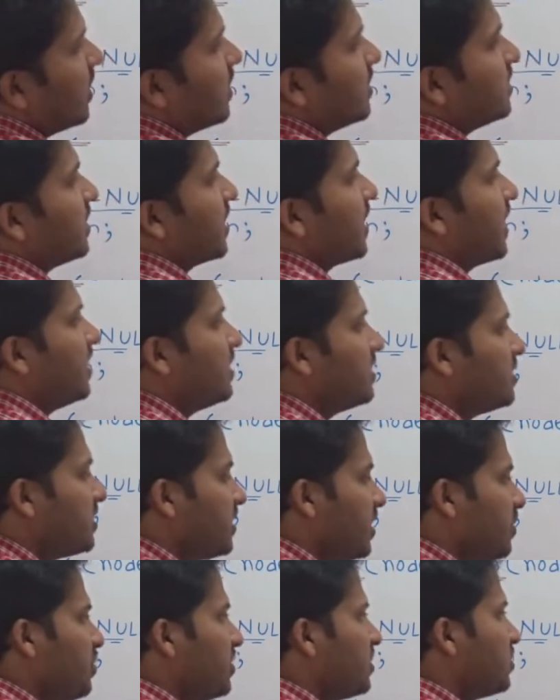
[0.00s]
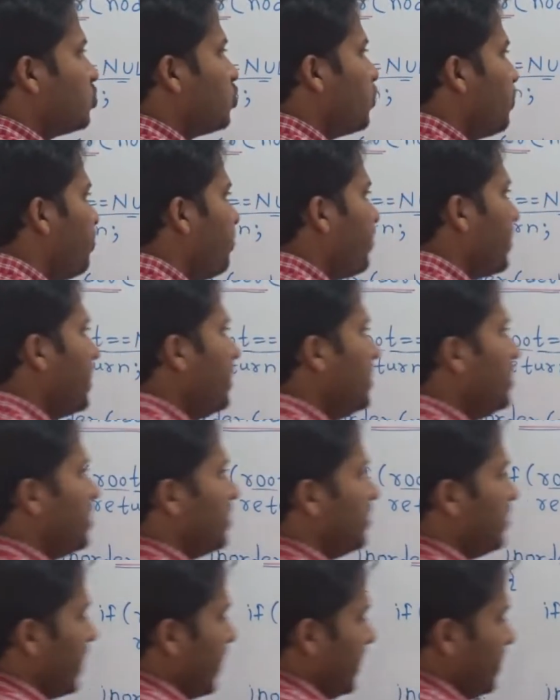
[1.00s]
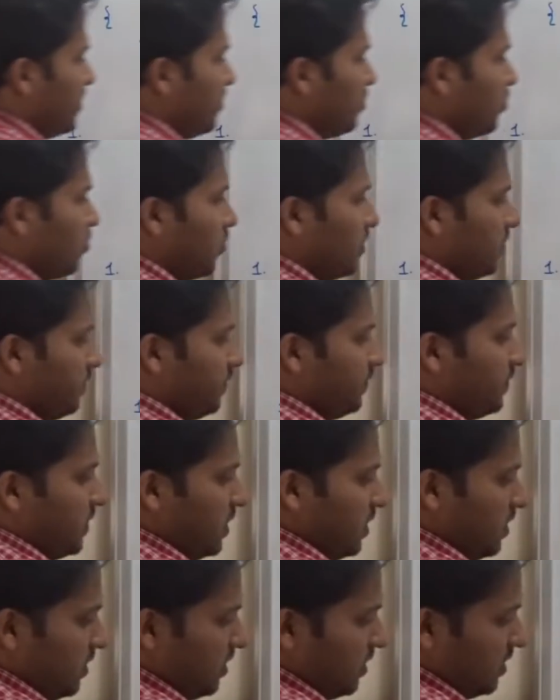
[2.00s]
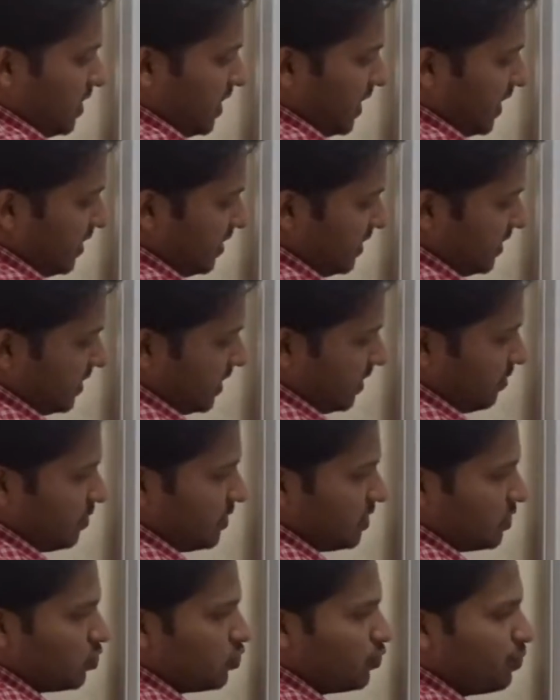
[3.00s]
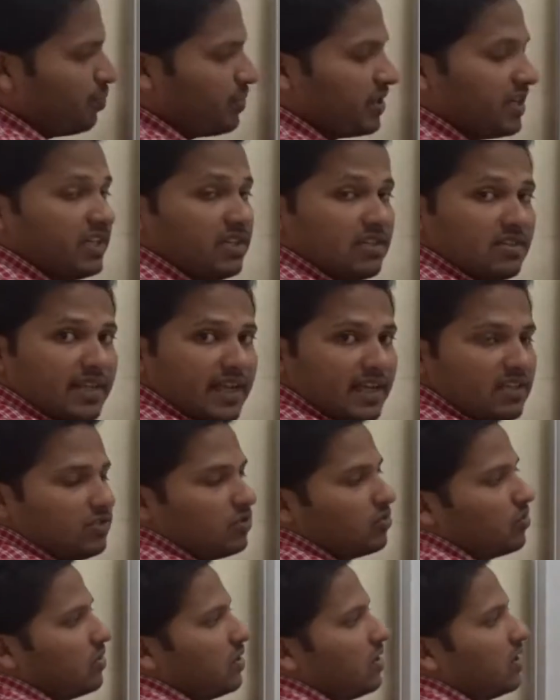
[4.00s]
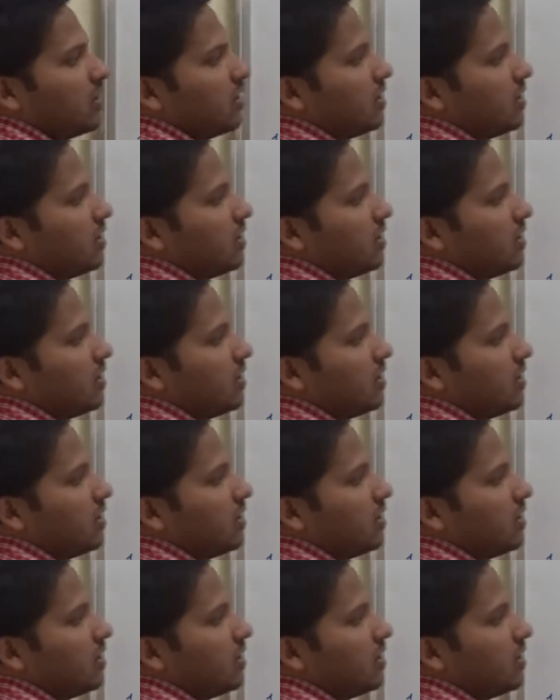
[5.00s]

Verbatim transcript: Second step is to print that node. Second step is to print that node.